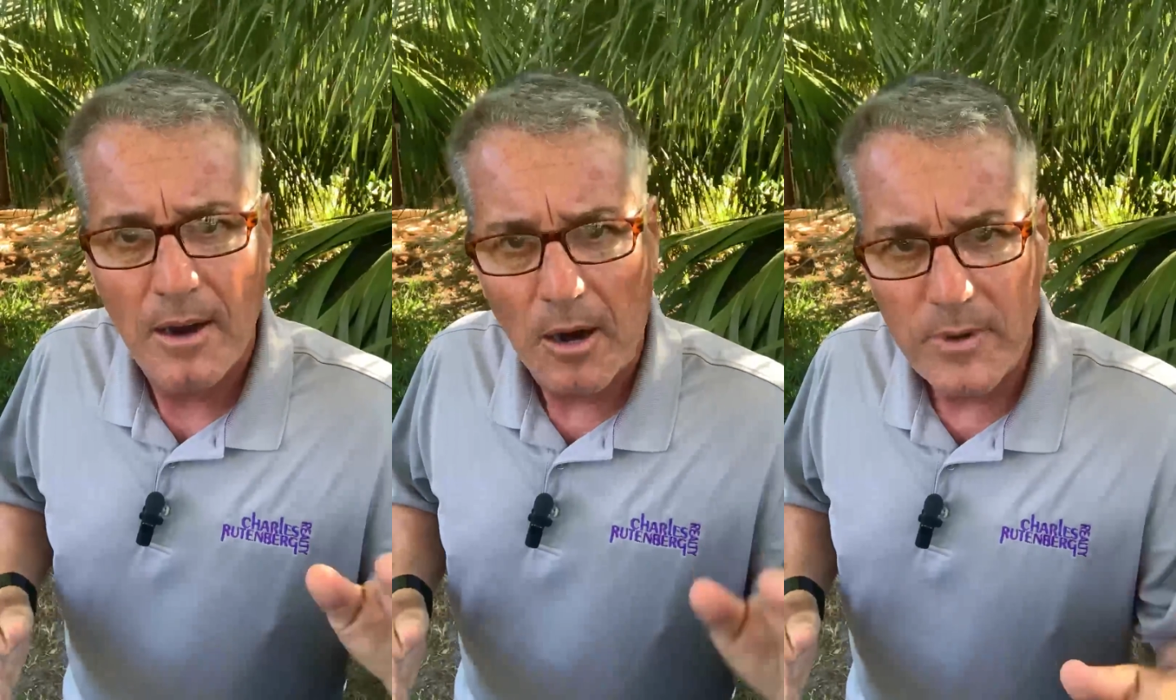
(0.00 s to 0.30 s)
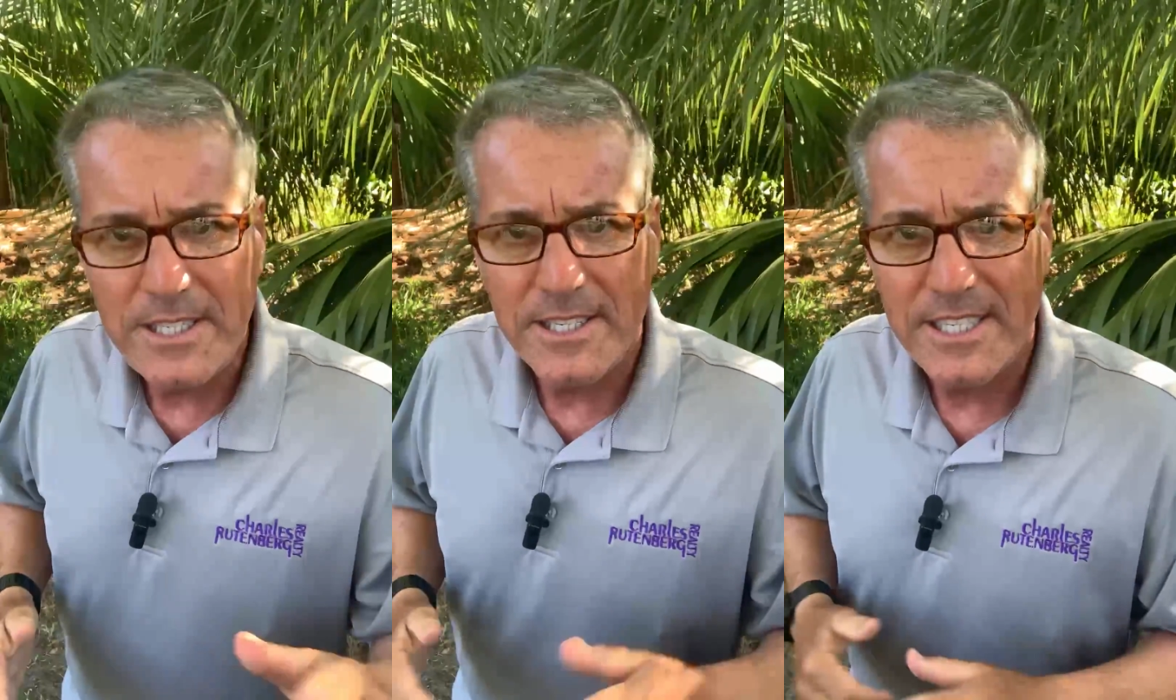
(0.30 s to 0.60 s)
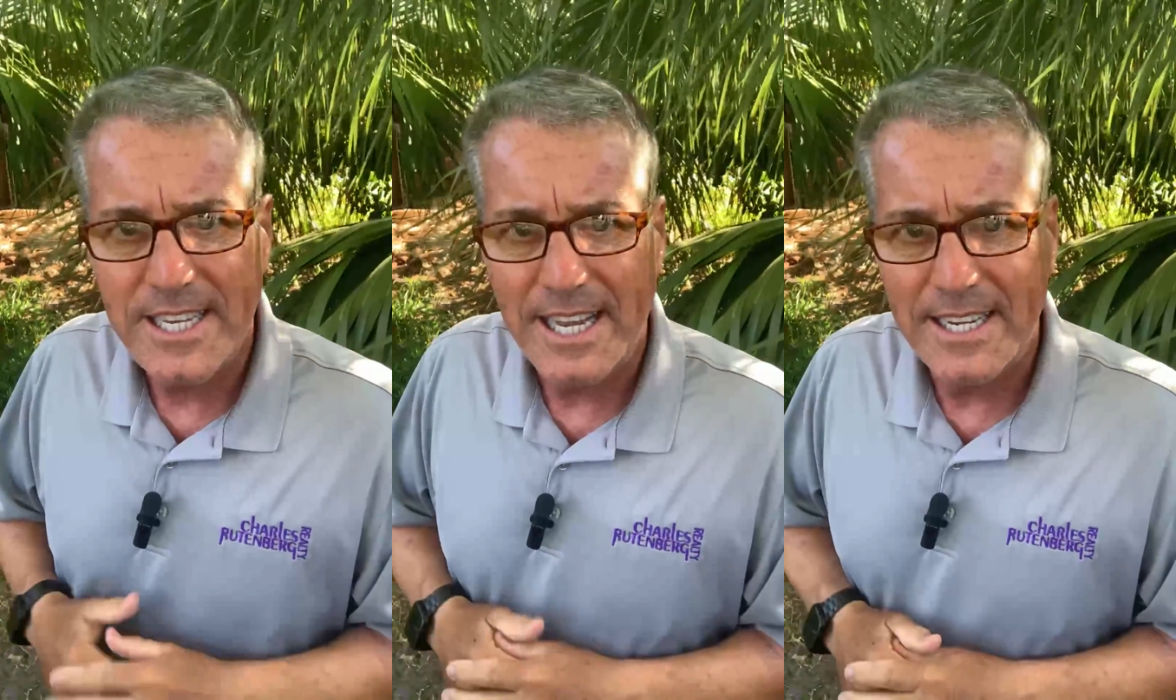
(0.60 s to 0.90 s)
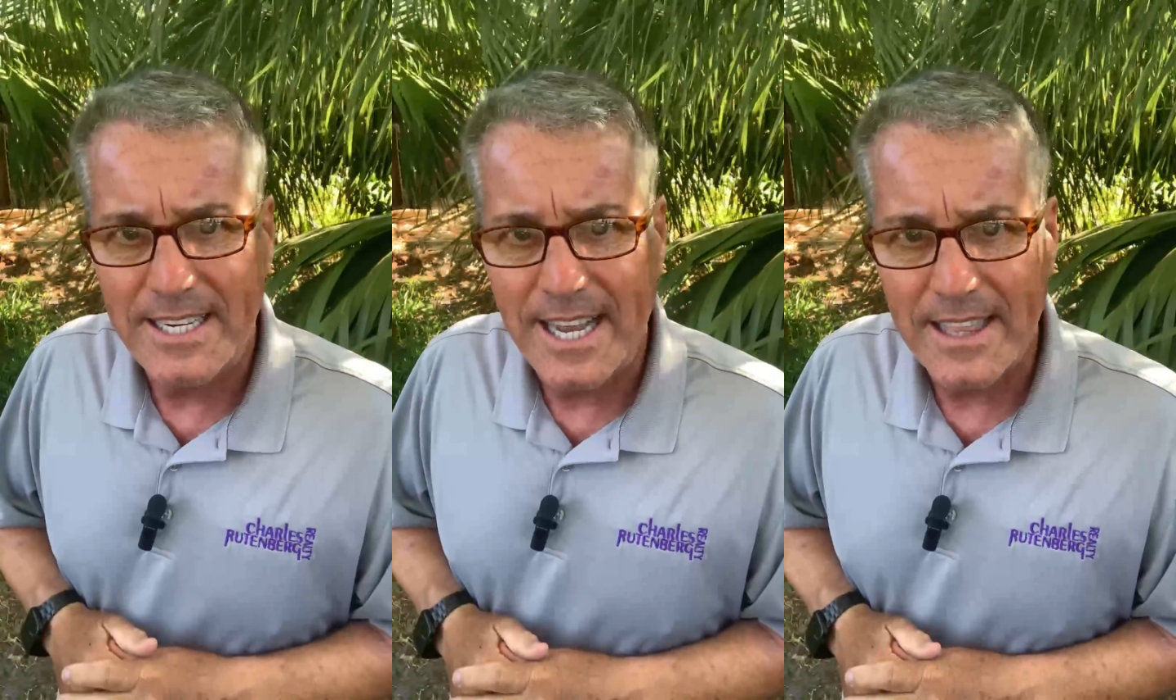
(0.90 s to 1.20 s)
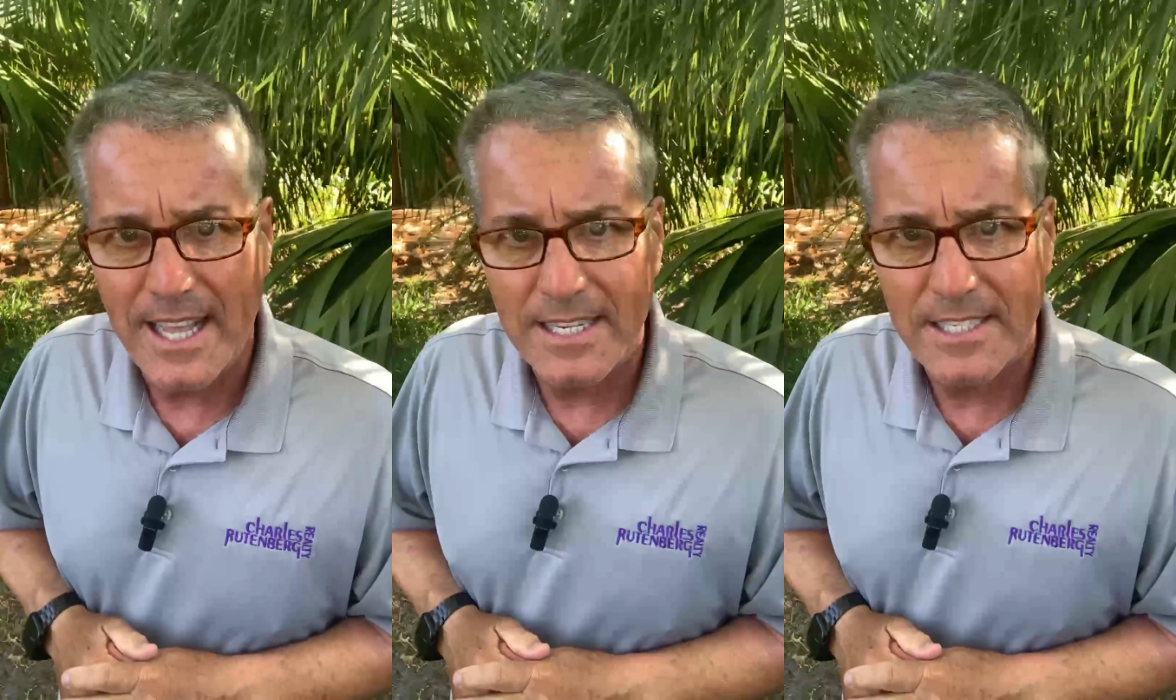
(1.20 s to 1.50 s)
A recent CNN
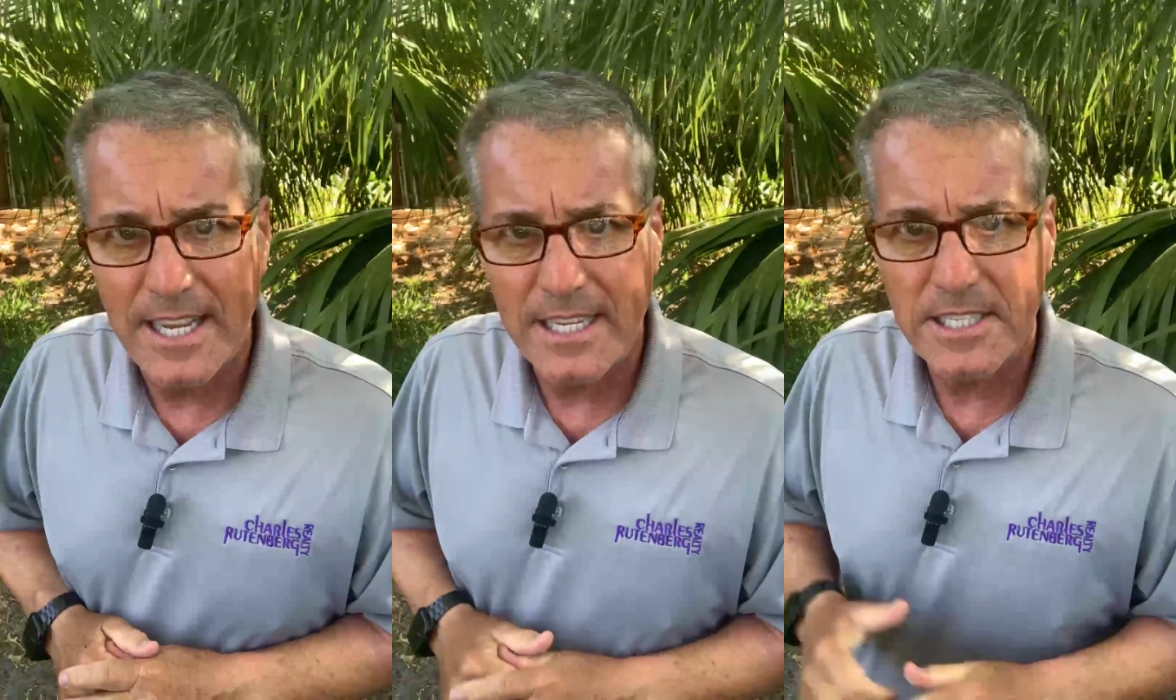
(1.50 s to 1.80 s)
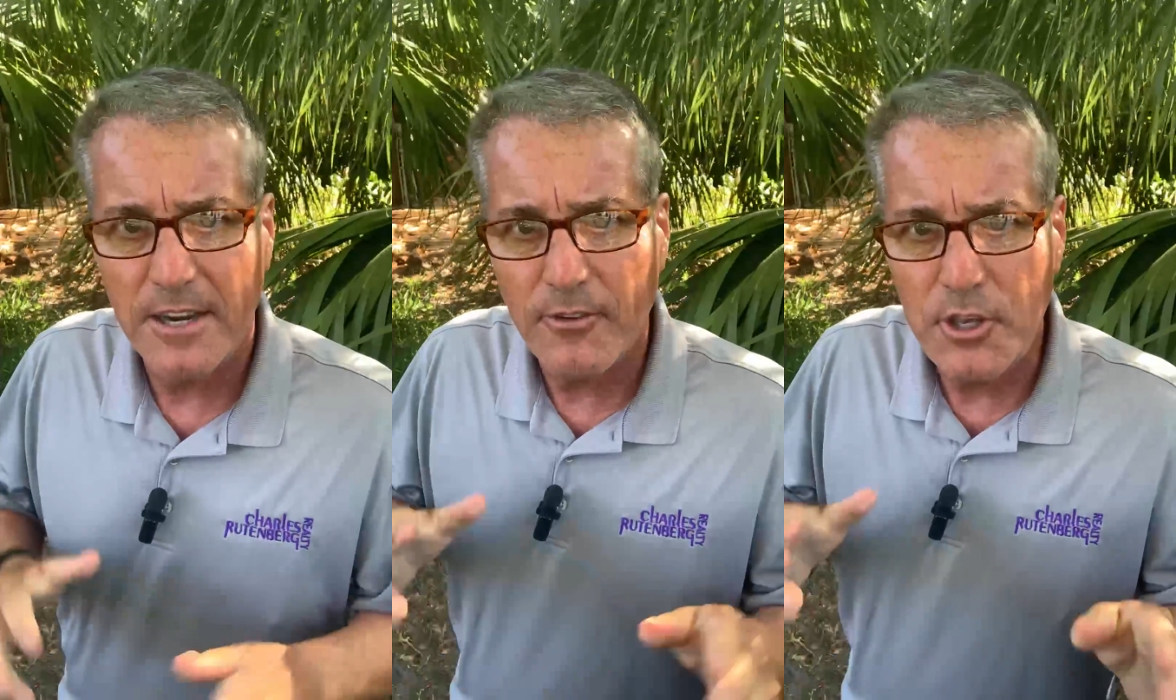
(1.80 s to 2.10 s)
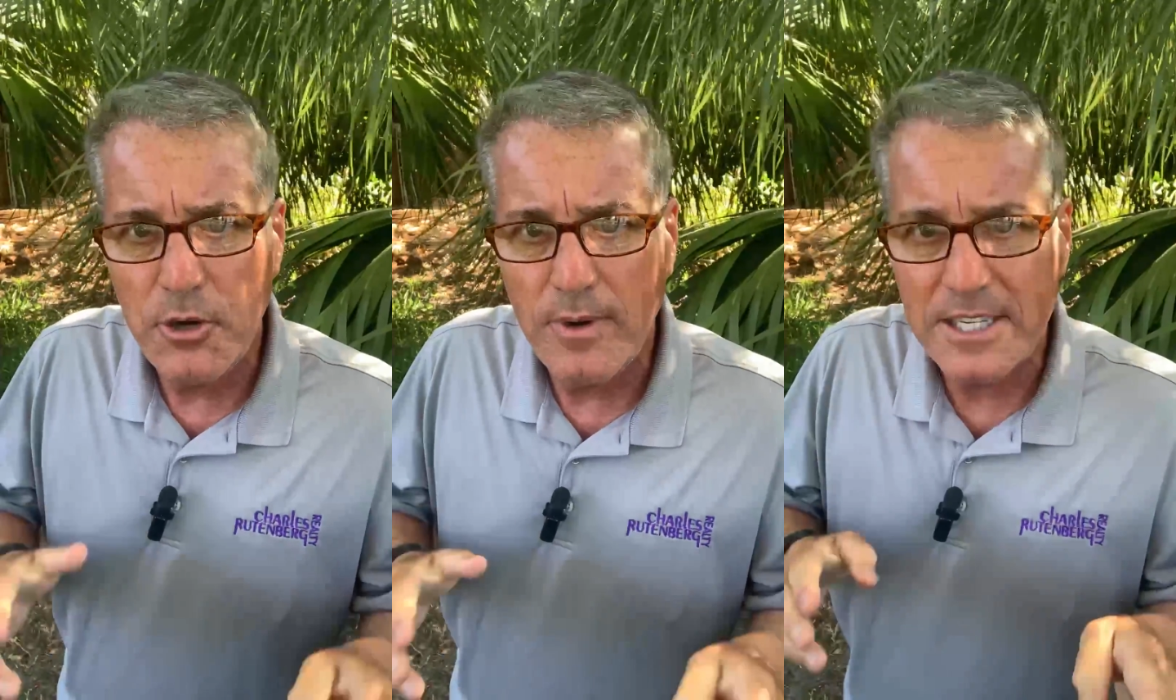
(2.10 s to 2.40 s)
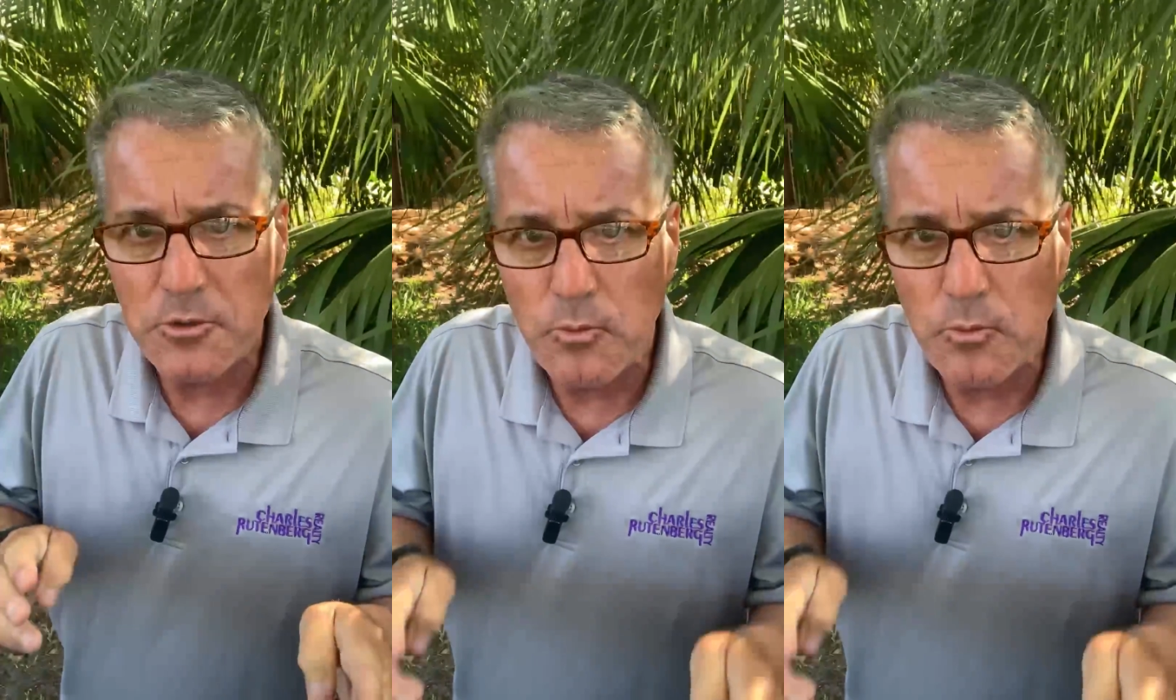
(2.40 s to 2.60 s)
headline says, for U.S.